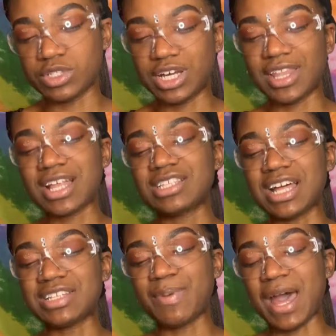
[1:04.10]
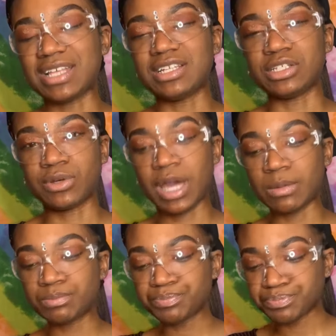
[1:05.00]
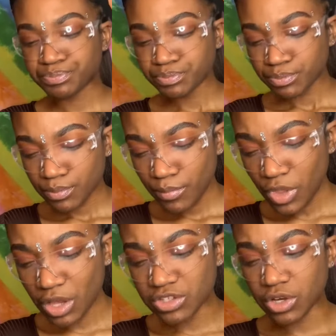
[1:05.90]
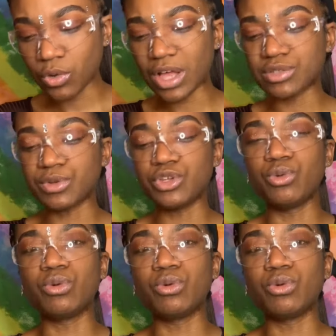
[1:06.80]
yeah, that's that's past tense, okay? So that's when you